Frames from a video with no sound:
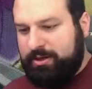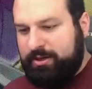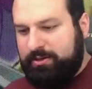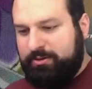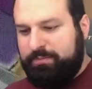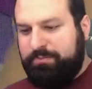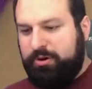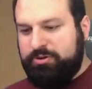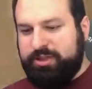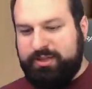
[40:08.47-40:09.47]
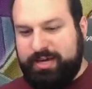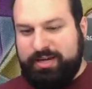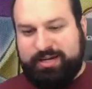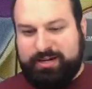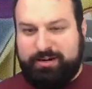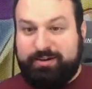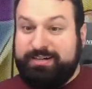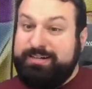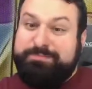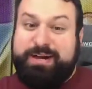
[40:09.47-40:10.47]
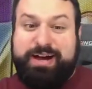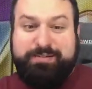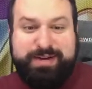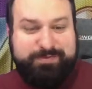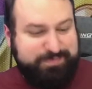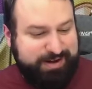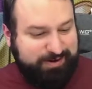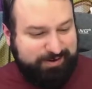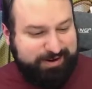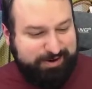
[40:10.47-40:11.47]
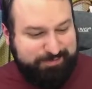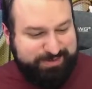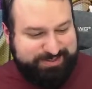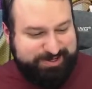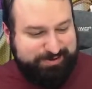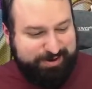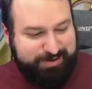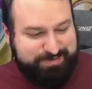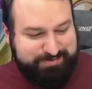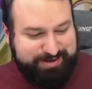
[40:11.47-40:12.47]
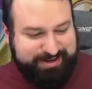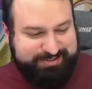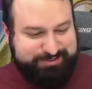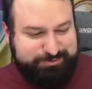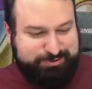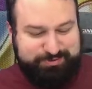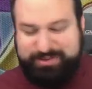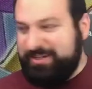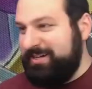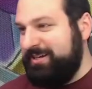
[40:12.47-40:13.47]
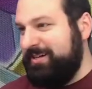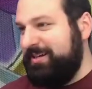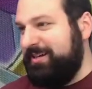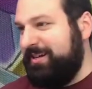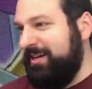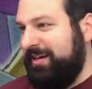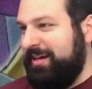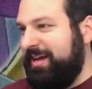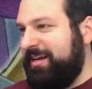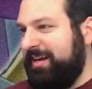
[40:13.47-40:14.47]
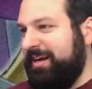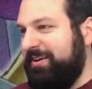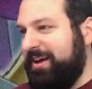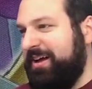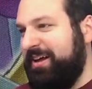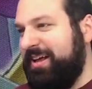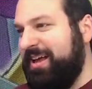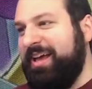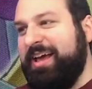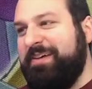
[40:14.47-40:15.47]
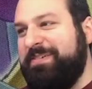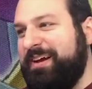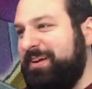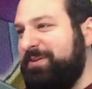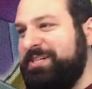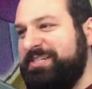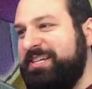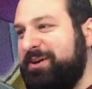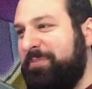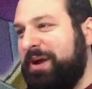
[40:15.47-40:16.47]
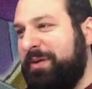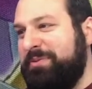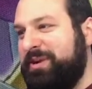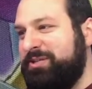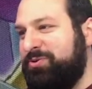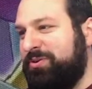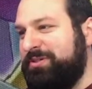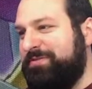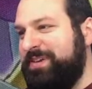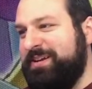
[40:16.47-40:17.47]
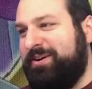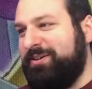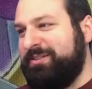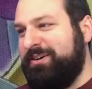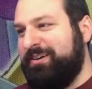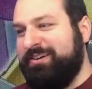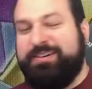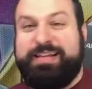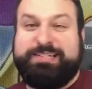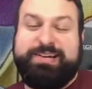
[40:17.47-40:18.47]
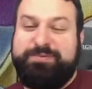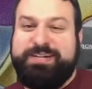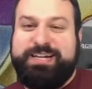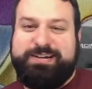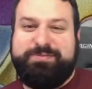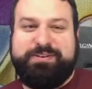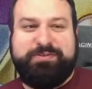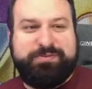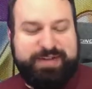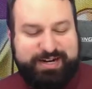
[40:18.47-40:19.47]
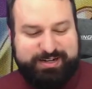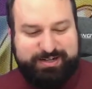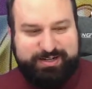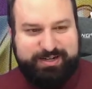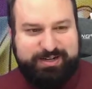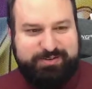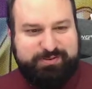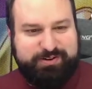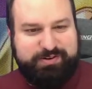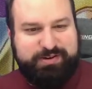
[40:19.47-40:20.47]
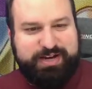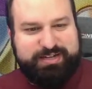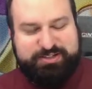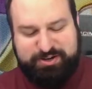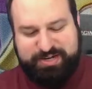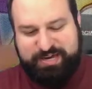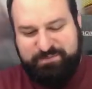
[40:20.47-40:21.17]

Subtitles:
We're approaching the end here. But, I mean, we already opened 2 Omnimons, which were the... Like, we just need to open Omnimon Zwart to feed Altart. That's all we need, and we've got we got a turkey.